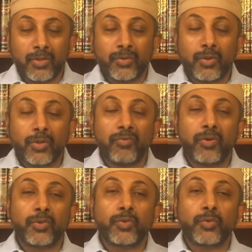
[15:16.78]
So the
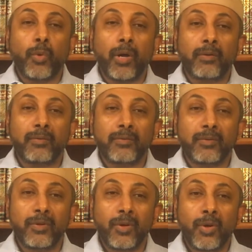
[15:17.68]
first one,
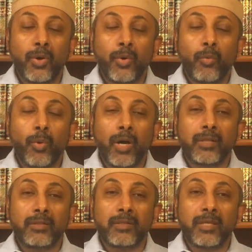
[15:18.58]

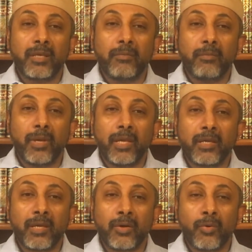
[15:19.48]
why did he
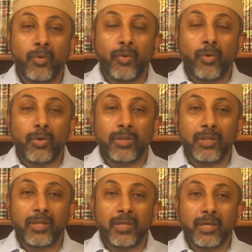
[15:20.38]
make a hole
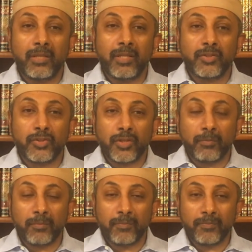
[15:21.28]
in the
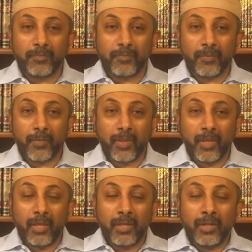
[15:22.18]
ship?
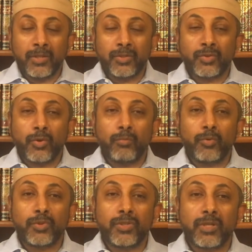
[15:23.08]
So
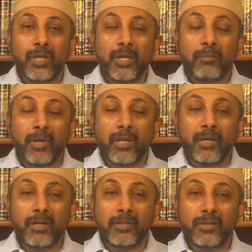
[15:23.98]
Musa,
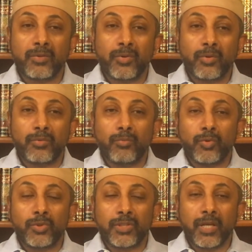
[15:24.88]
al-Khadr told
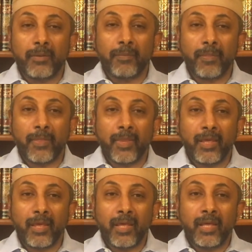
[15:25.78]
Musa
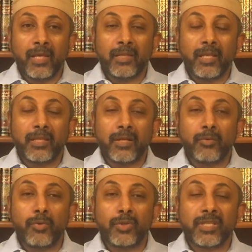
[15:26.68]
that there
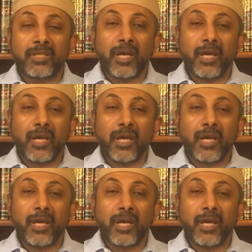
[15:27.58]
was a